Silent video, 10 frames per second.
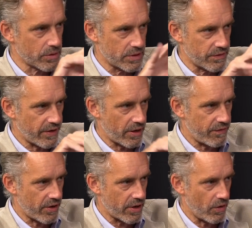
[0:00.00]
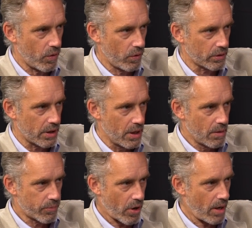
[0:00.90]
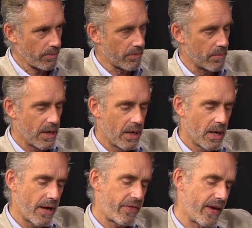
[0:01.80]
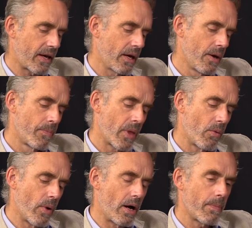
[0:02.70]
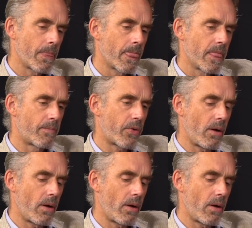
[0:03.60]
So it's a very, very old problem. I think, well, the